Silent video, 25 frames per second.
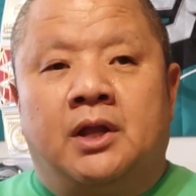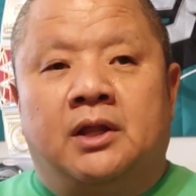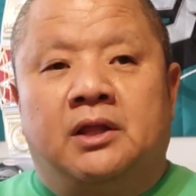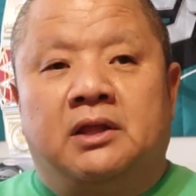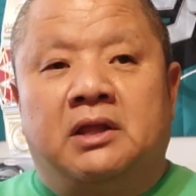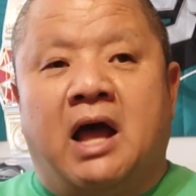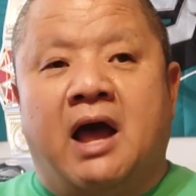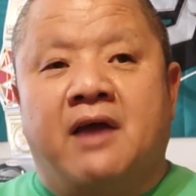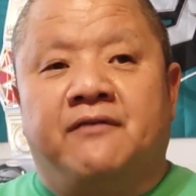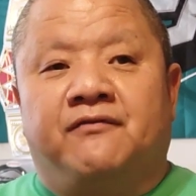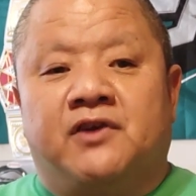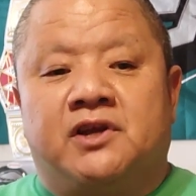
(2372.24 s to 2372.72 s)

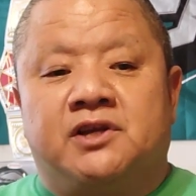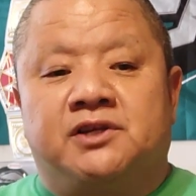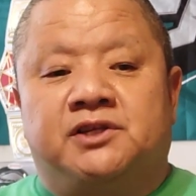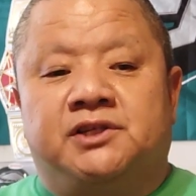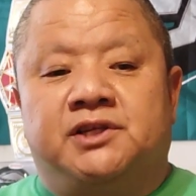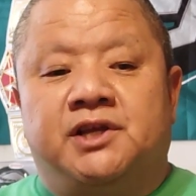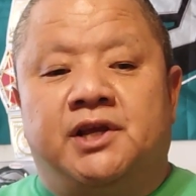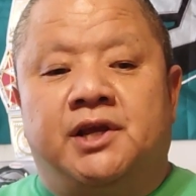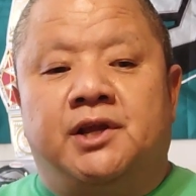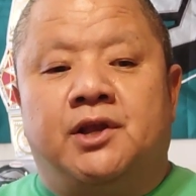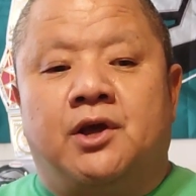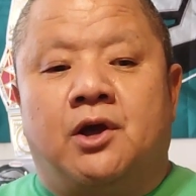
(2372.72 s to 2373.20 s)
Live
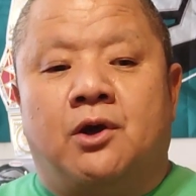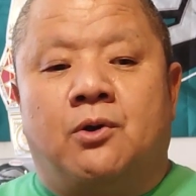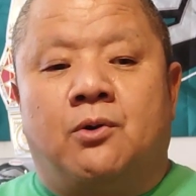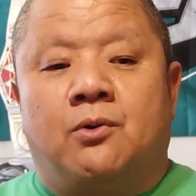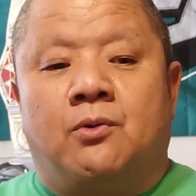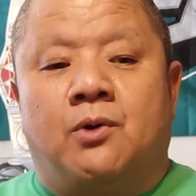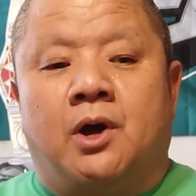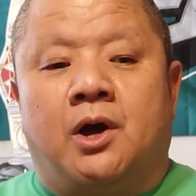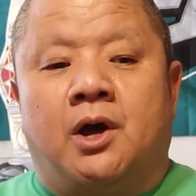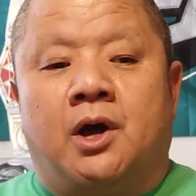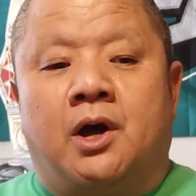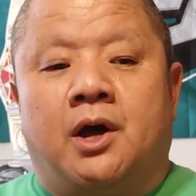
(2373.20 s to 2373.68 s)

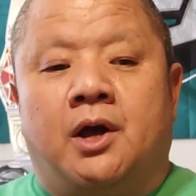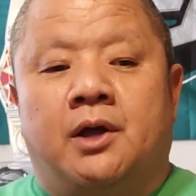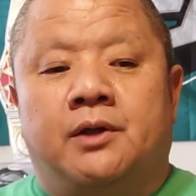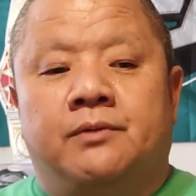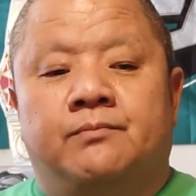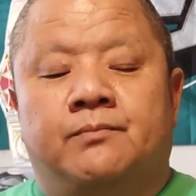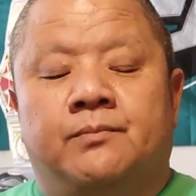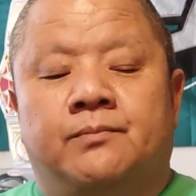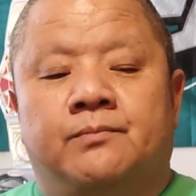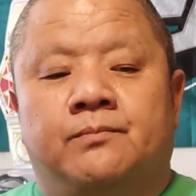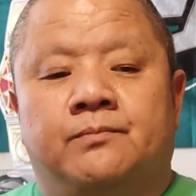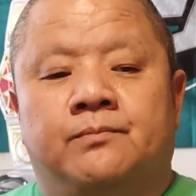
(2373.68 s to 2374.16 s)
Casino
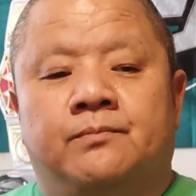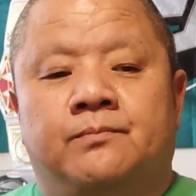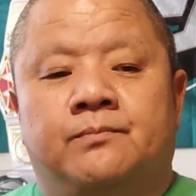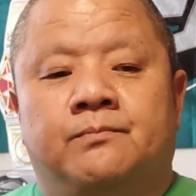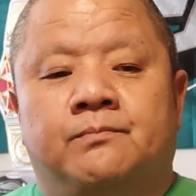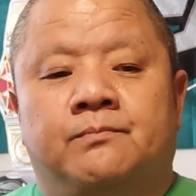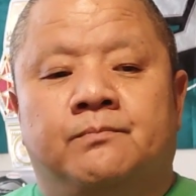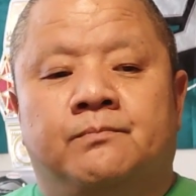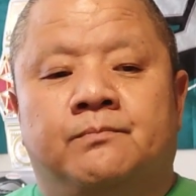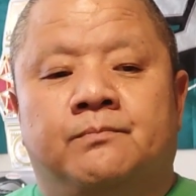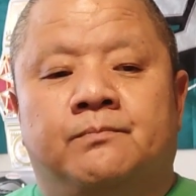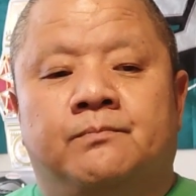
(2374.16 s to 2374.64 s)

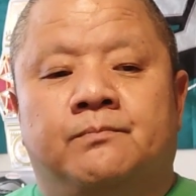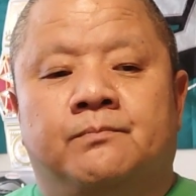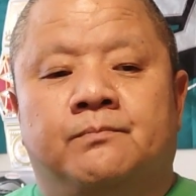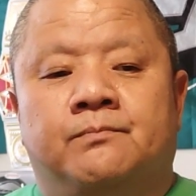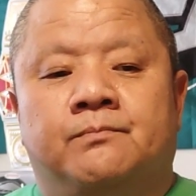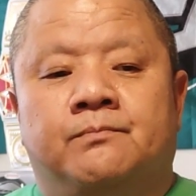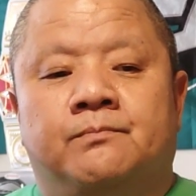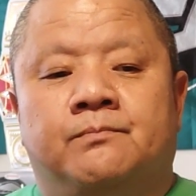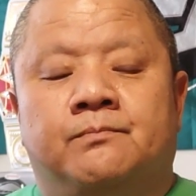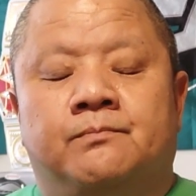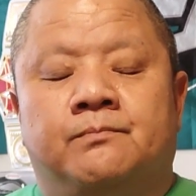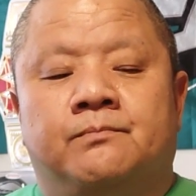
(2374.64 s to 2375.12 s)

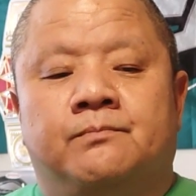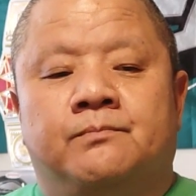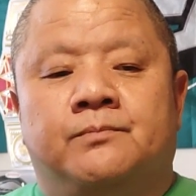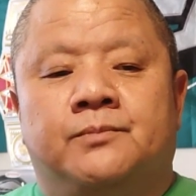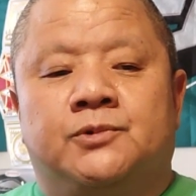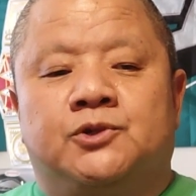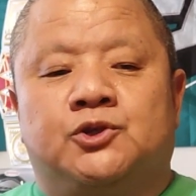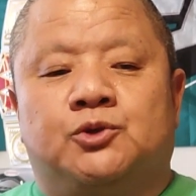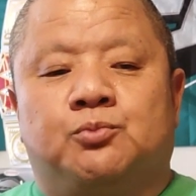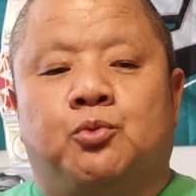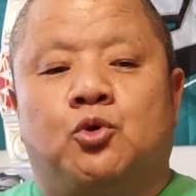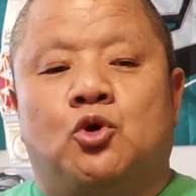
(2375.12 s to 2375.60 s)

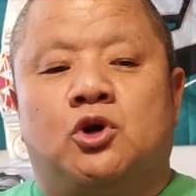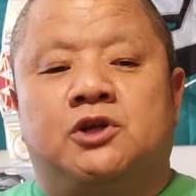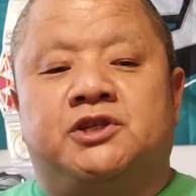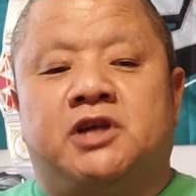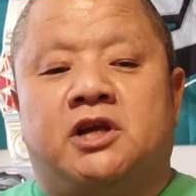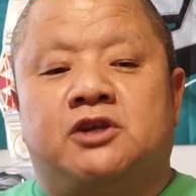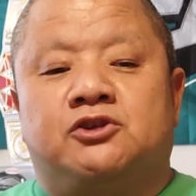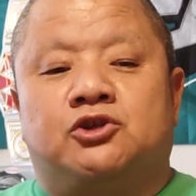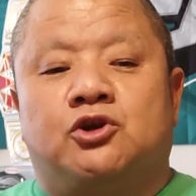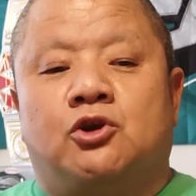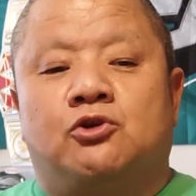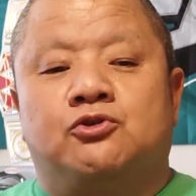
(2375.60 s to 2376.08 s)
Sports
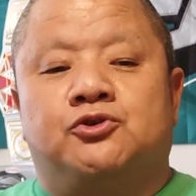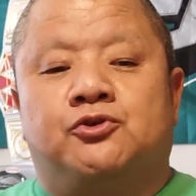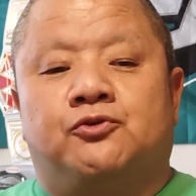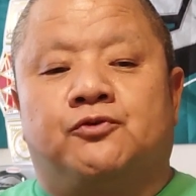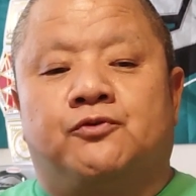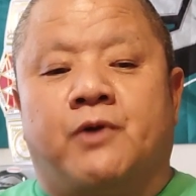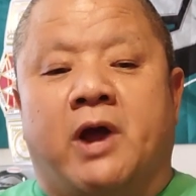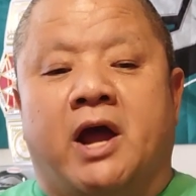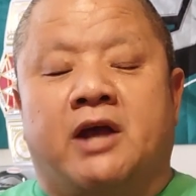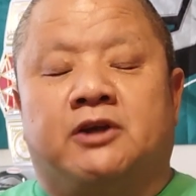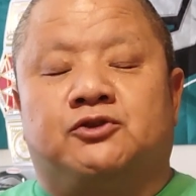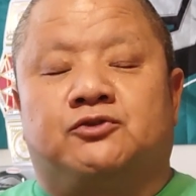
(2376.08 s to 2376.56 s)
and Social
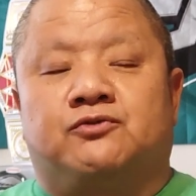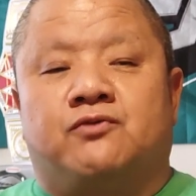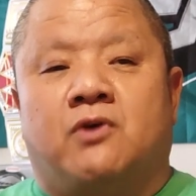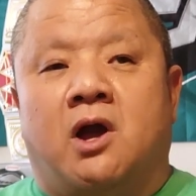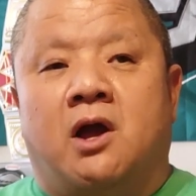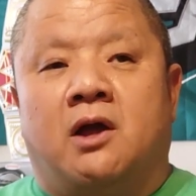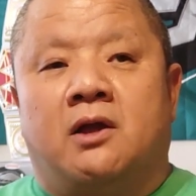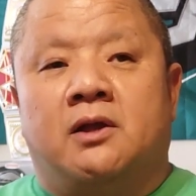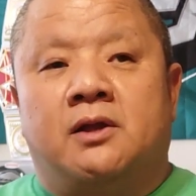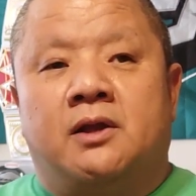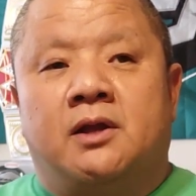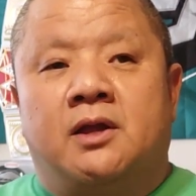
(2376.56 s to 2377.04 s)

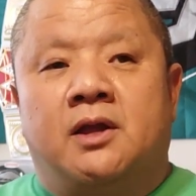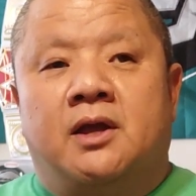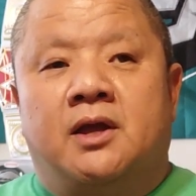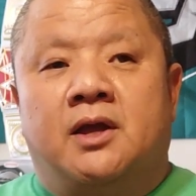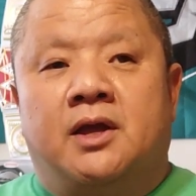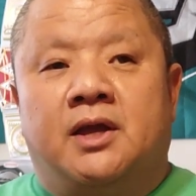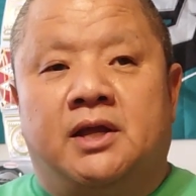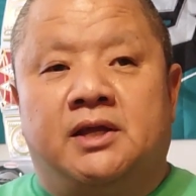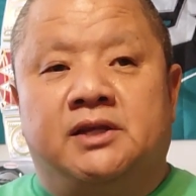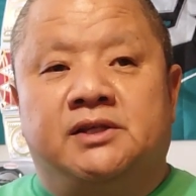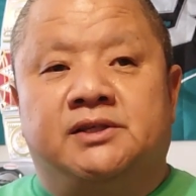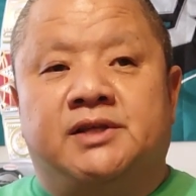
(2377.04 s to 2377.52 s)
Restaurant
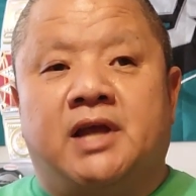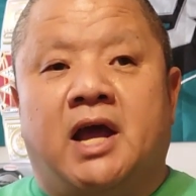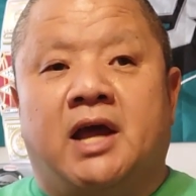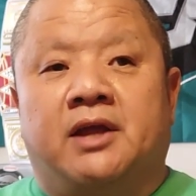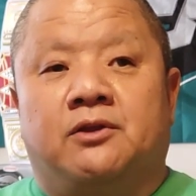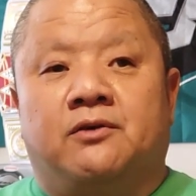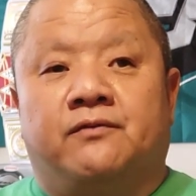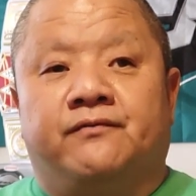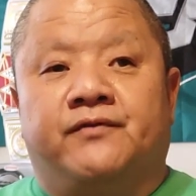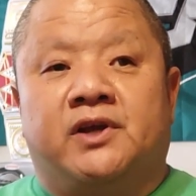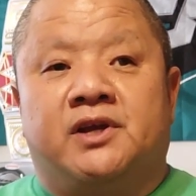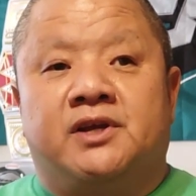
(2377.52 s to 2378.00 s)

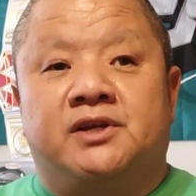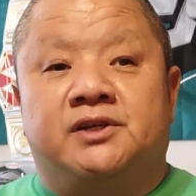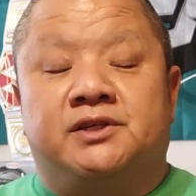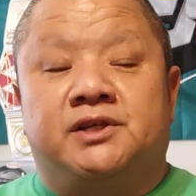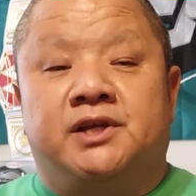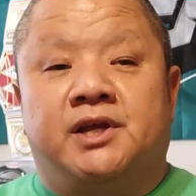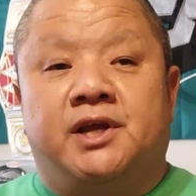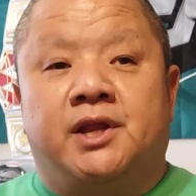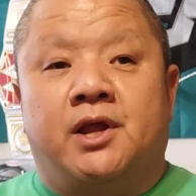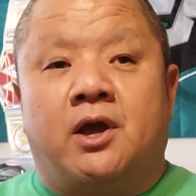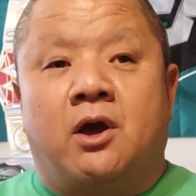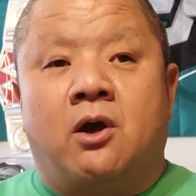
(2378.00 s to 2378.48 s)
inside of the
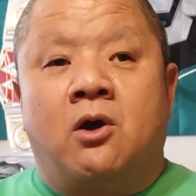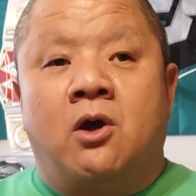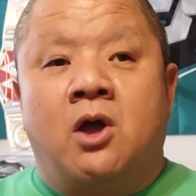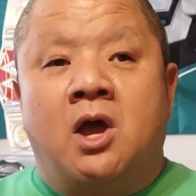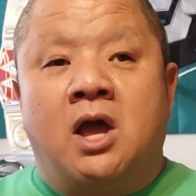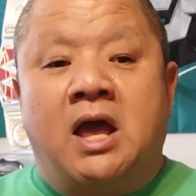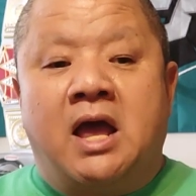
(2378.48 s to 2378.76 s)
casino,